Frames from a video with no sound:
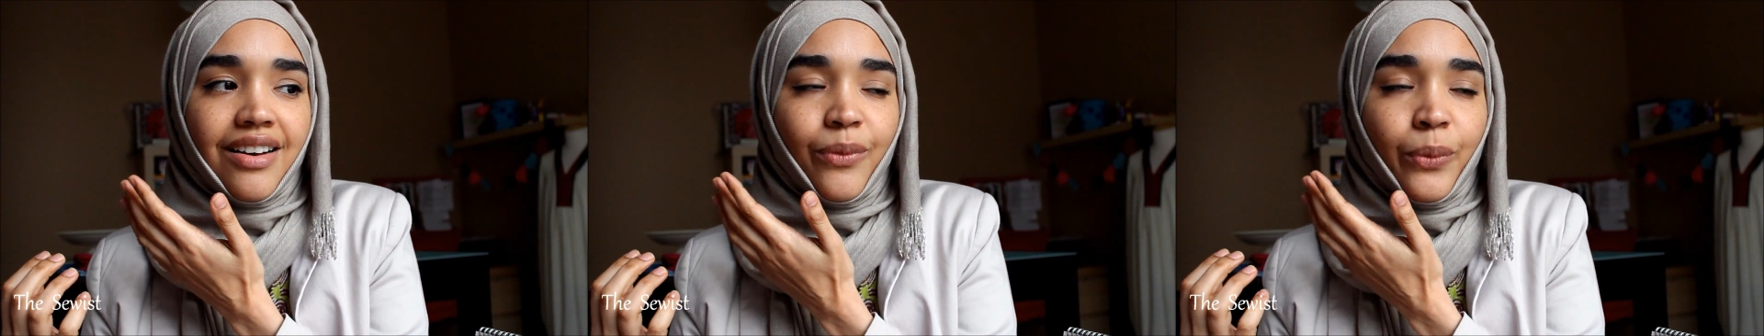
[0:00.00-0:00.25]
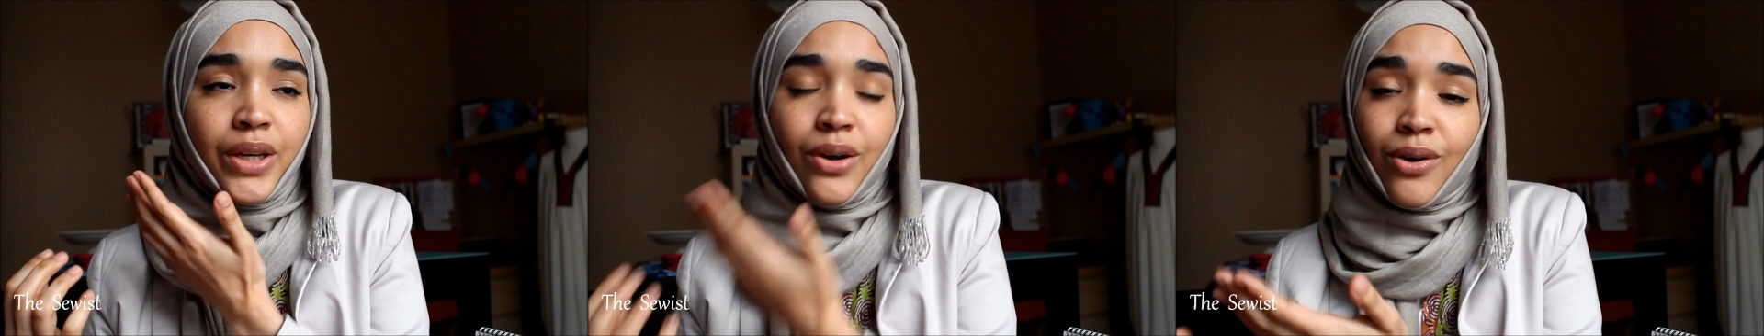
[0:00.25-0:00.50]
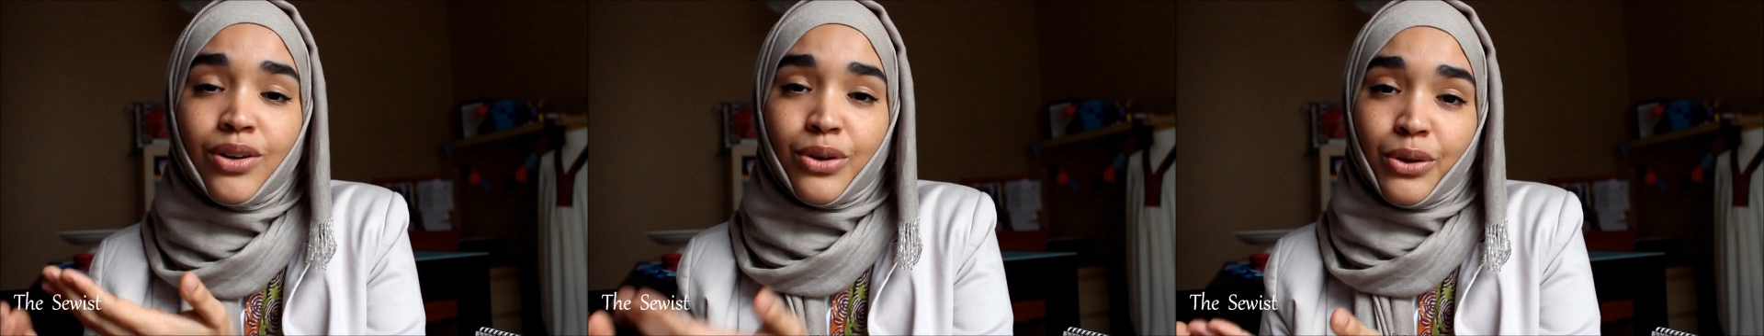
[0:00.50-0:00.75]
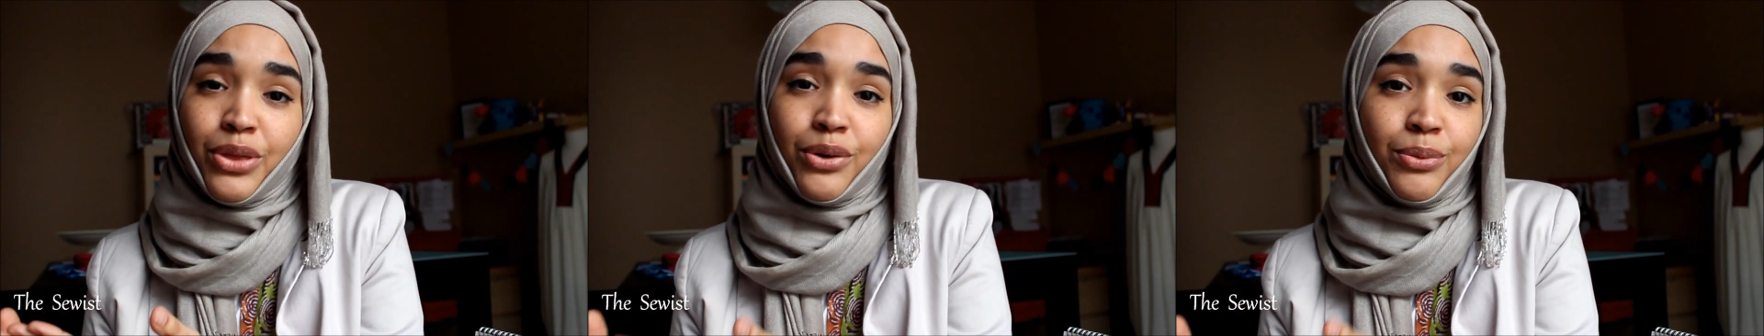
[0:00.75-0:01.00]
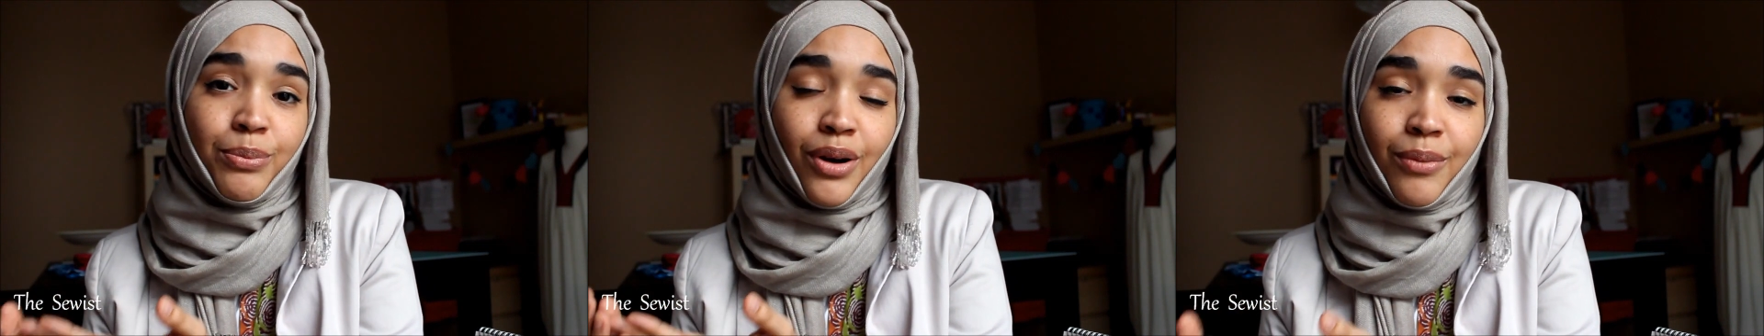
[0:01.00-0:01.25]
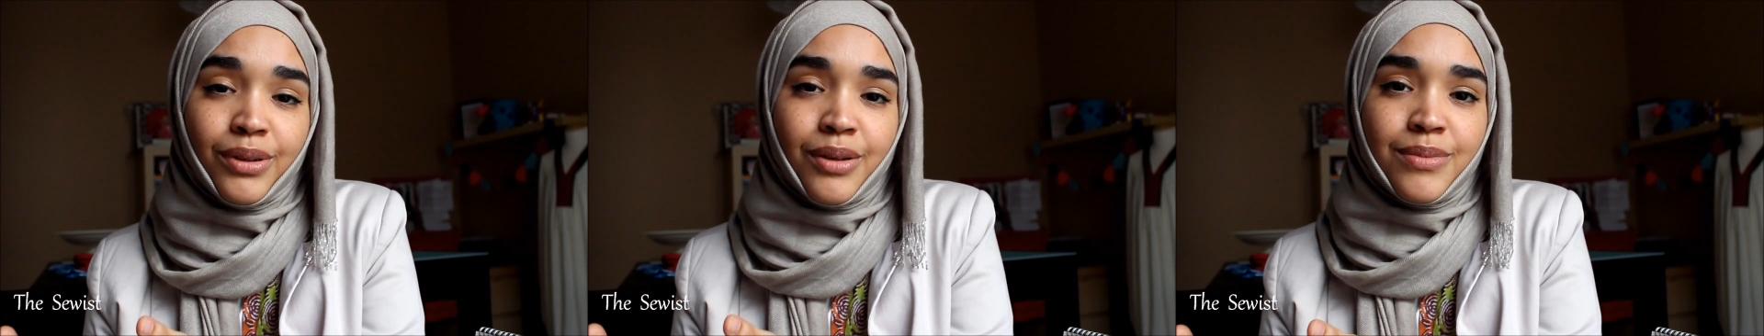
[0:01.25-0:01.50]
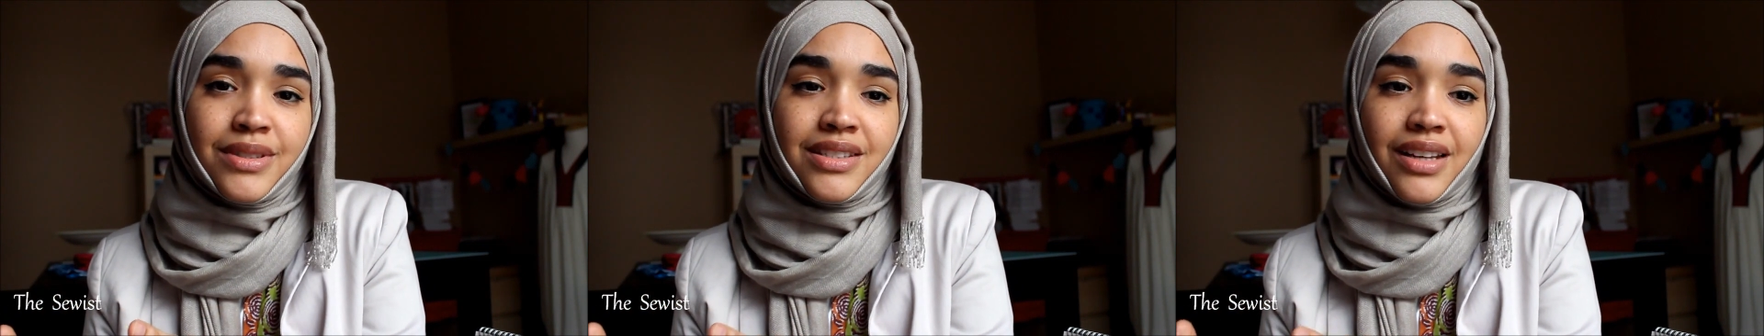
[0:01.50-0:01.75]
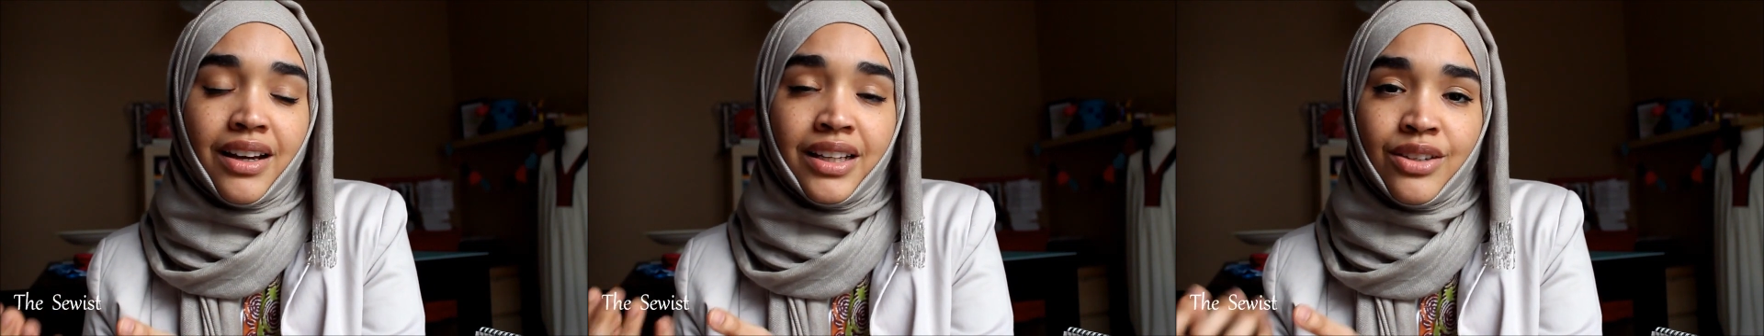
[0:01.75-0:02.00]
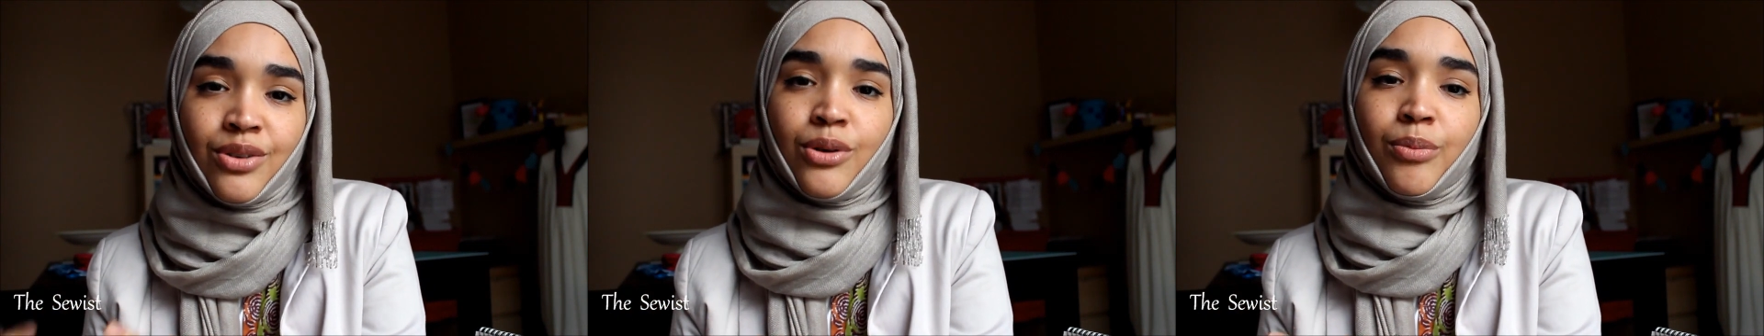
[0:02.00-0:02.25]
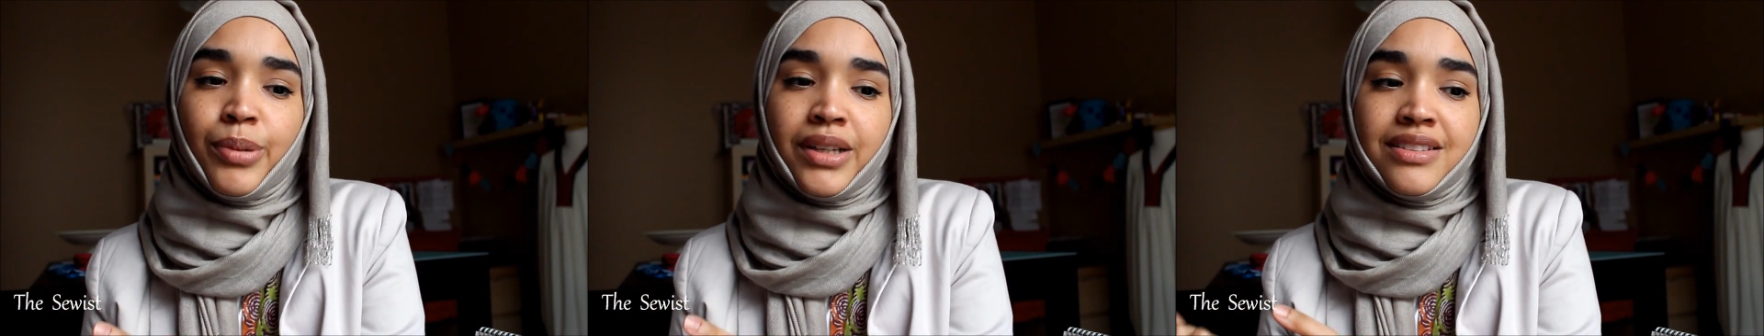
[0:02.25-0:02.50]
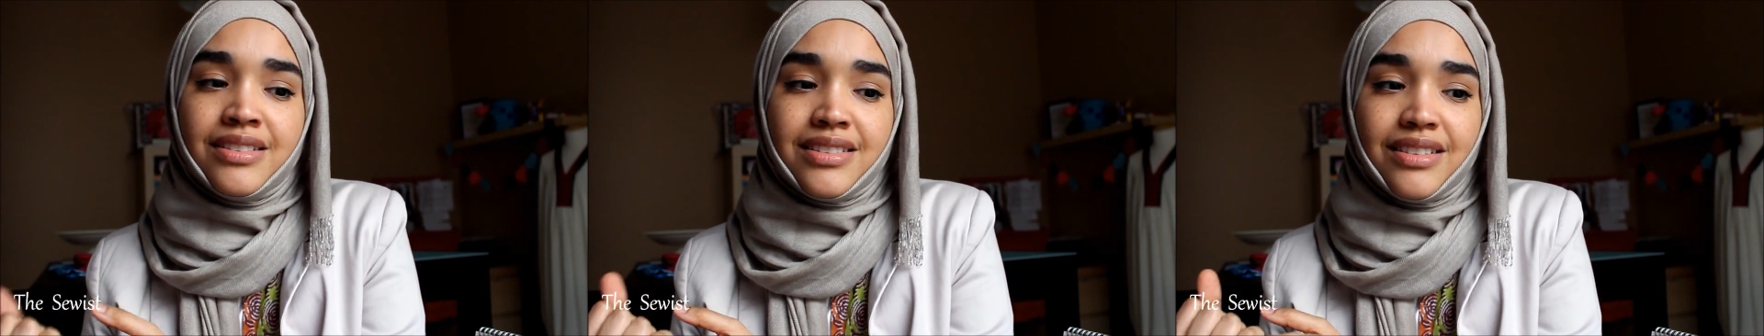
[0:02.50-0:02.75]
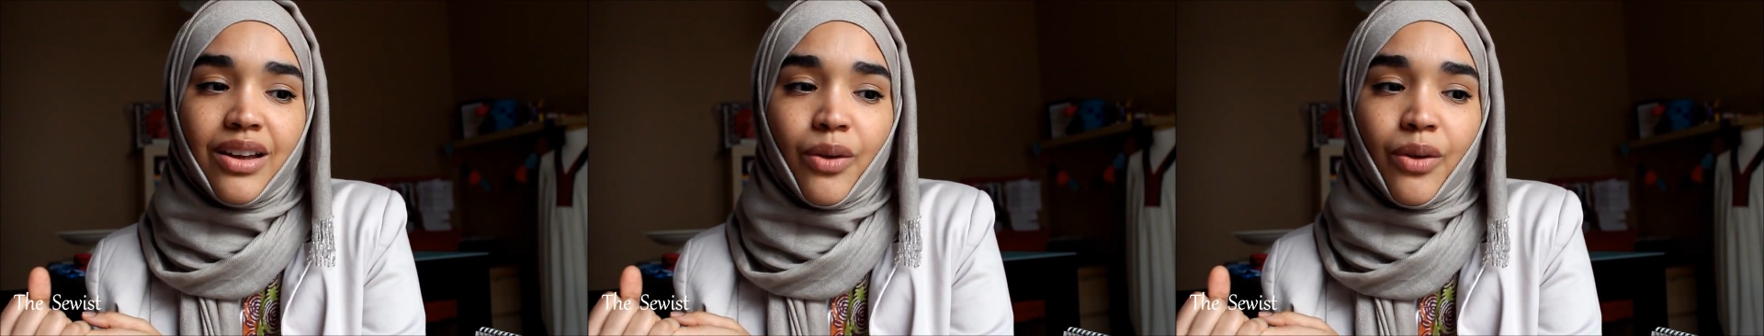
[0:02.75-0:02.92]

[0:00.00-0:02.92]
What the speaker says: We all go through problems, I know, but